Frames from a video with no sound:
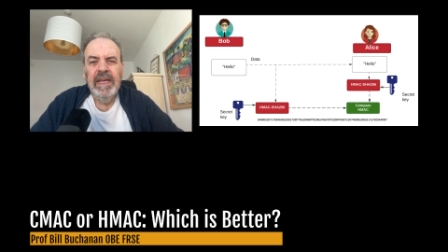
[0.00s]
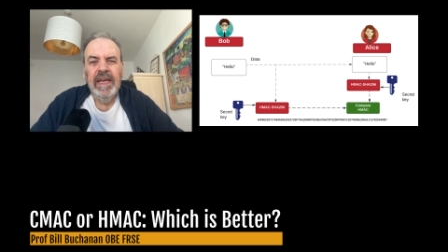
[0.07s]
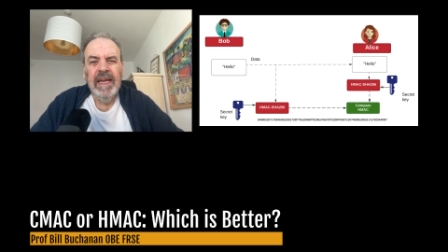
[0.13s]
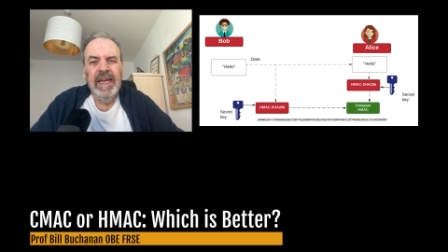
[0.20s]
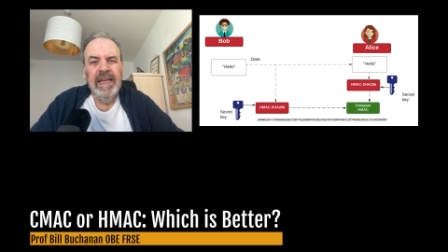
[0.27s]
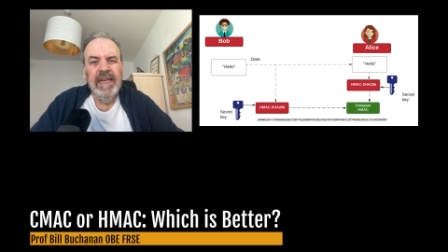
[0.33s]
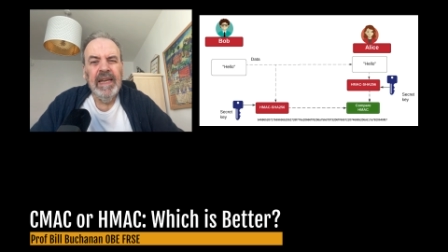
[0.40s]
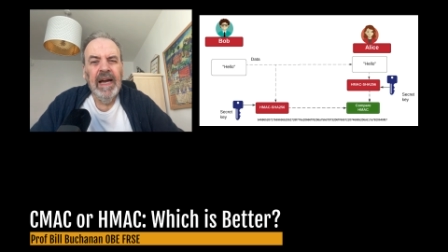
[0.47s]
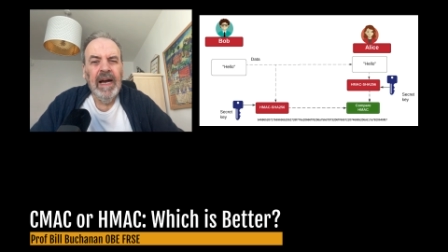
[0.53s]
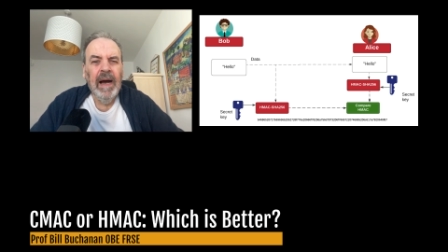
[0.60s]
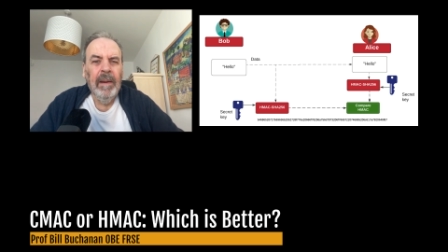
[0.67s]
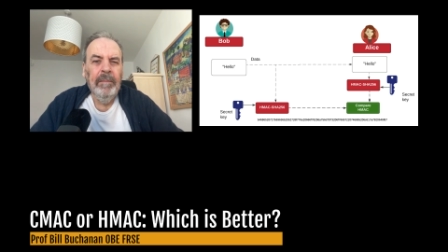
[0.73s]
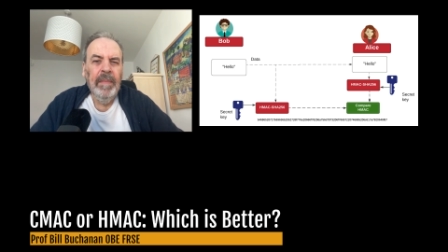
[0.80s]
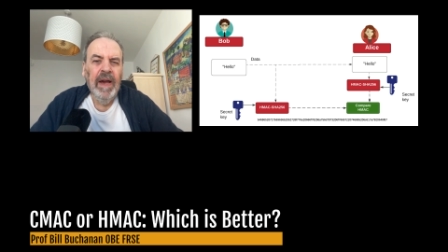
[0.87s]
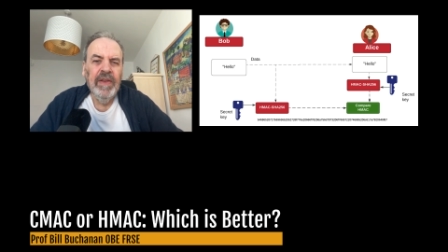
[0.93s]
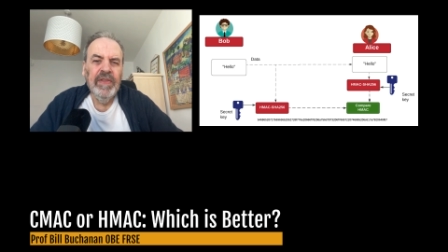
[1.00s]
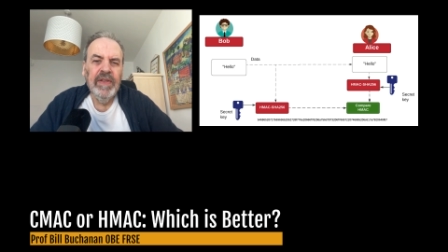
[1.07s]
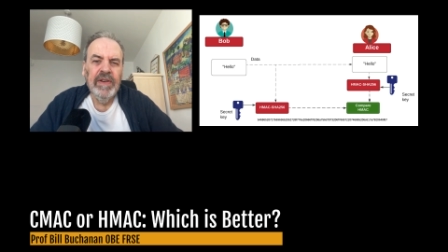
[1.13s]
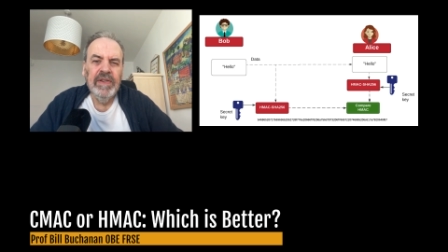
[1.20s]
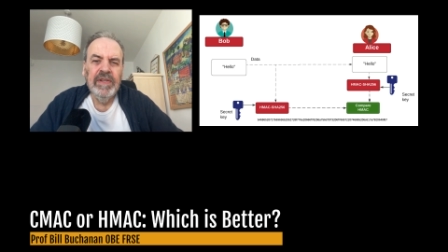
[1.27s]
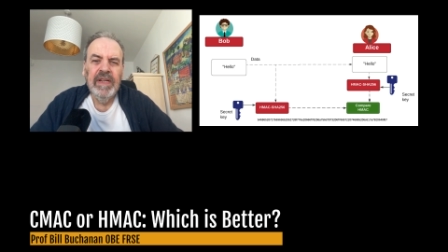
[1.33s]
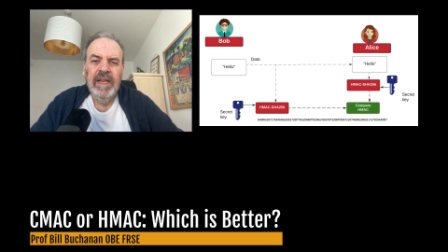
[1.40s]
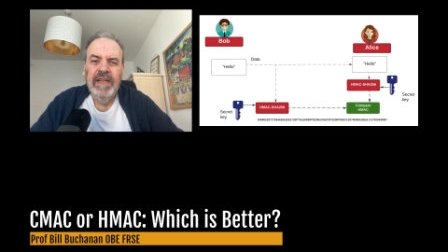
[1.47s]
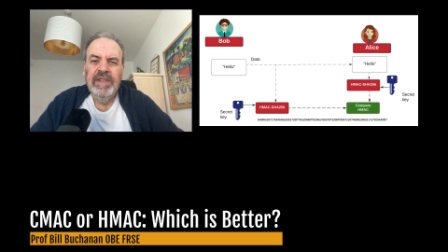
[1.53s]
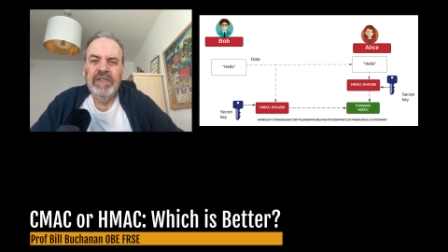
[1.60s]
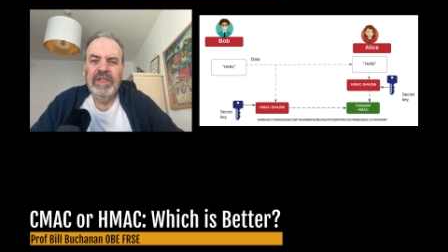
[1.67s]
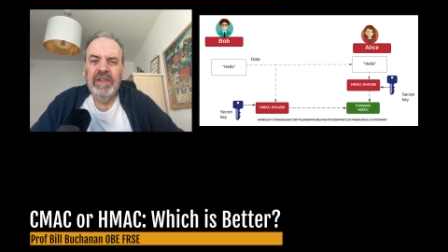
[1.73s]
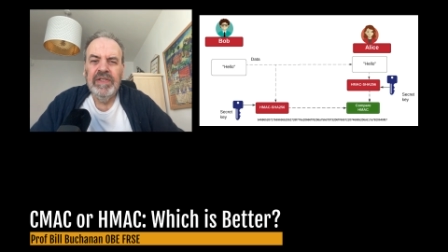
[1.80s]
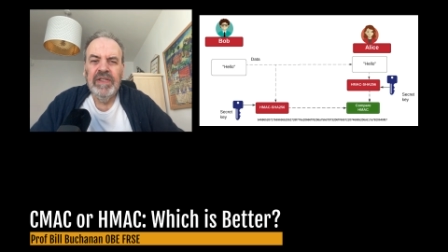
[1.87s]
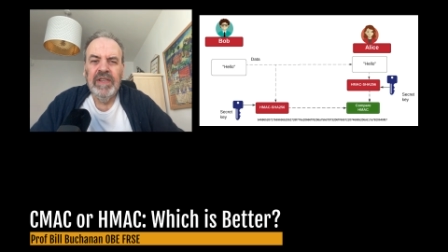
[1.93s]
in a method
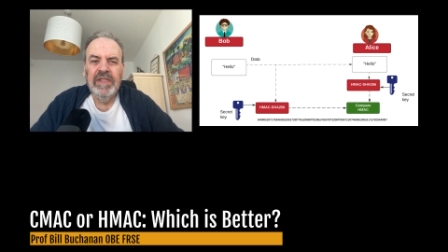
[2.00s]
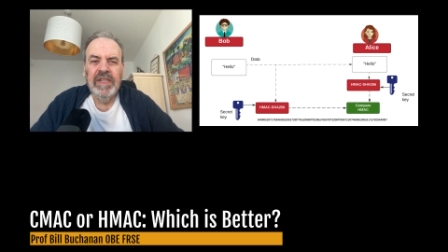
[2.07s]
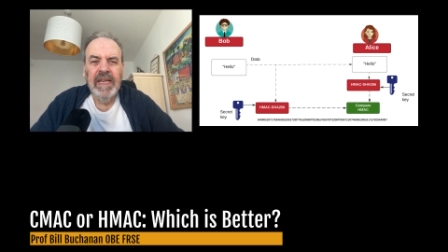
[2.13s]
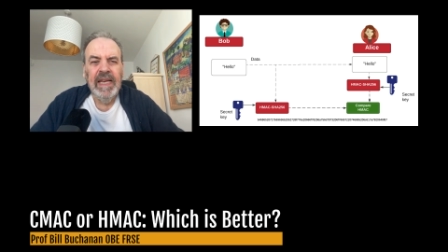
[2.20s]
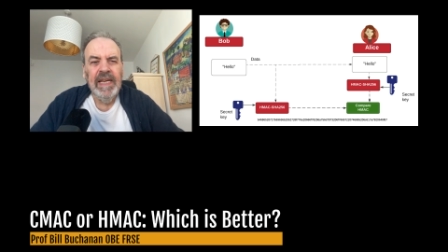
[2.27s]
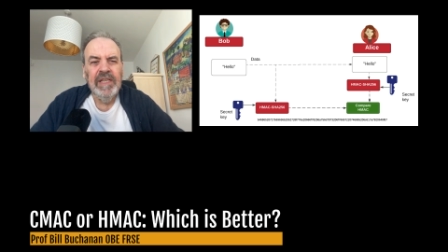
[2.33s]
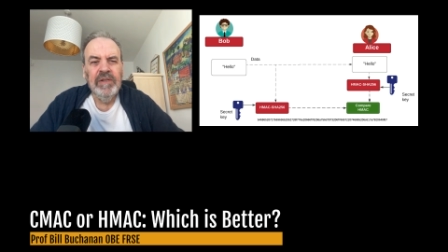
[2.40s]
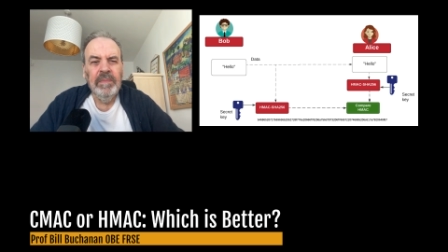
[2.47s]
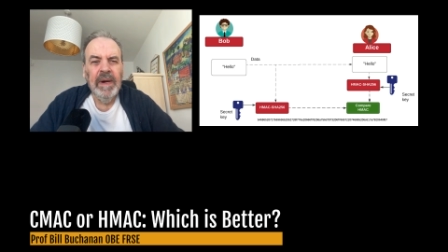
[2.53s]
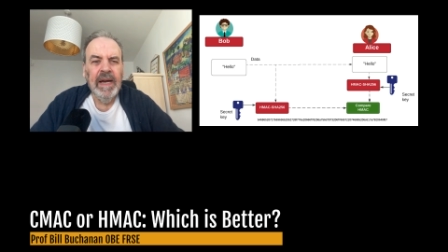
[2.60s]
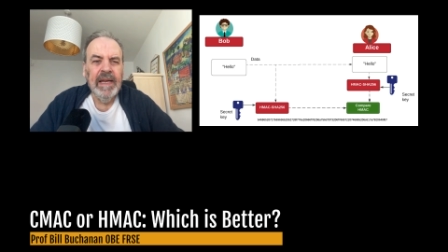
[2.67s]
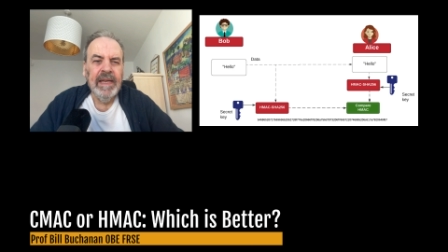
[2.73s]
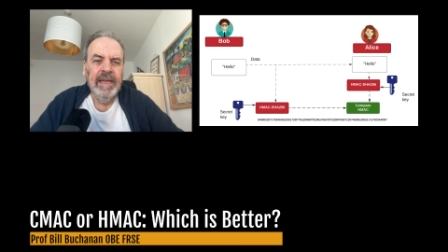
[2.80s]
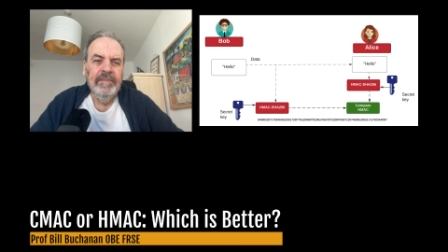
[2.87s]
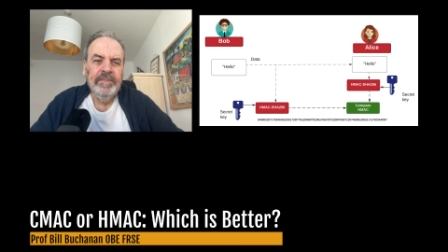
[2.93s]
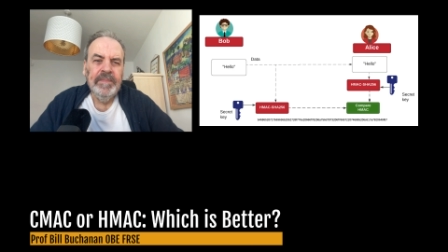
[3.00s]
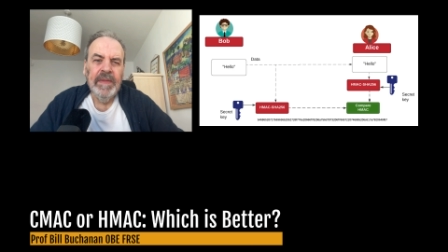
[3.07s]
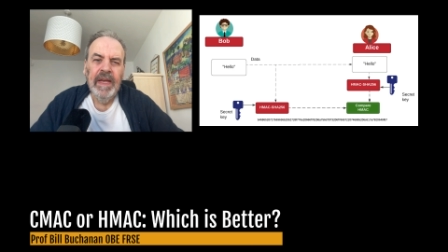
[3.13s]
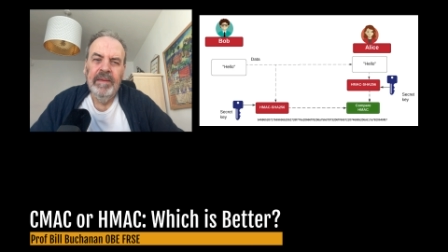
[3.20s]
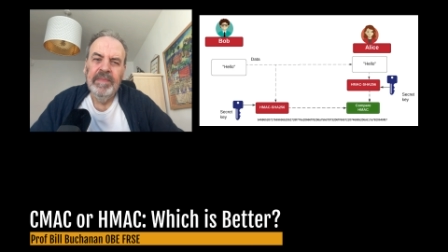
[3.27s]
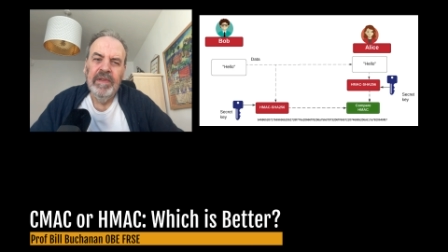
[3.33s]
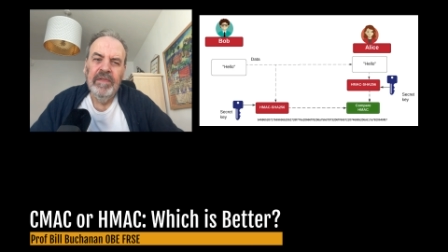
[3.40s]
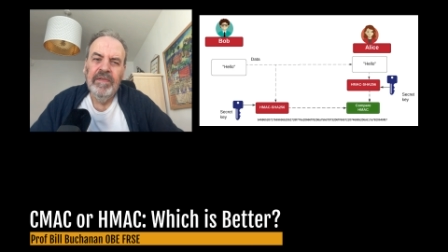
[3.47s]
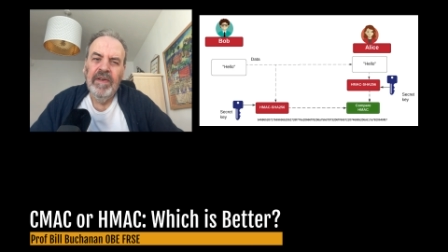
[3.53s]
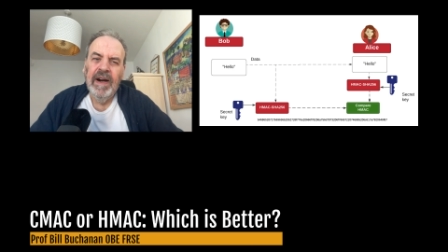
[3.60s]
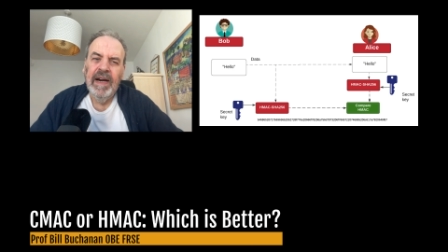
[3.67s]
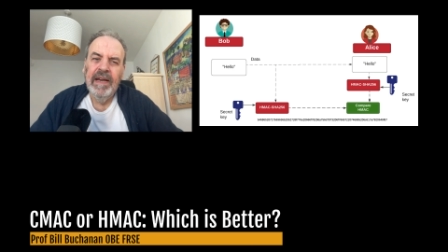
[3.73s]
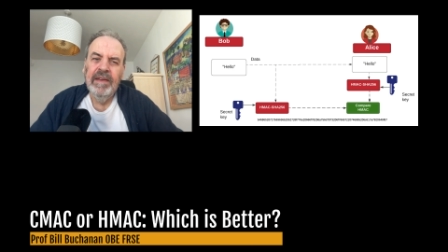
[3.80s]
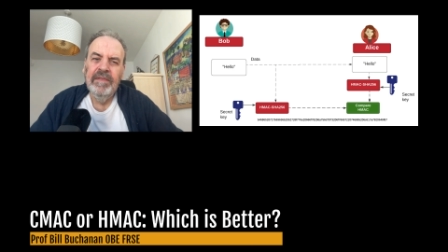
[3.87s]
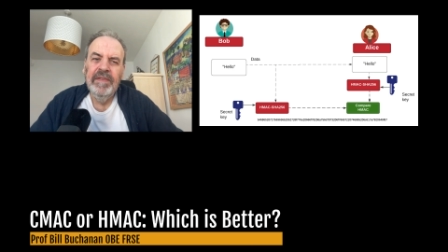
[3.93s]
such as HMAC
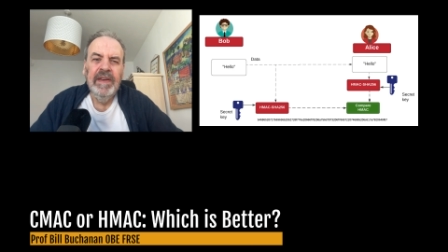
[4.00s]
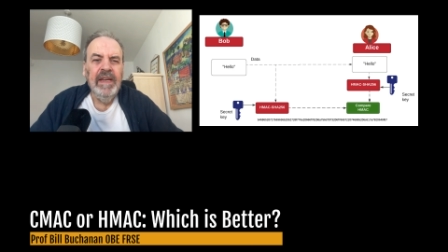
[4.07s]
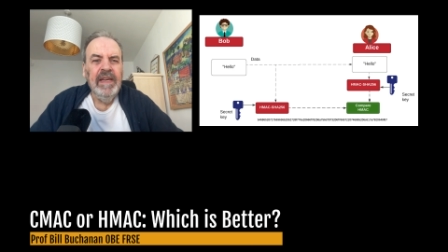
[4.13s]
MD5,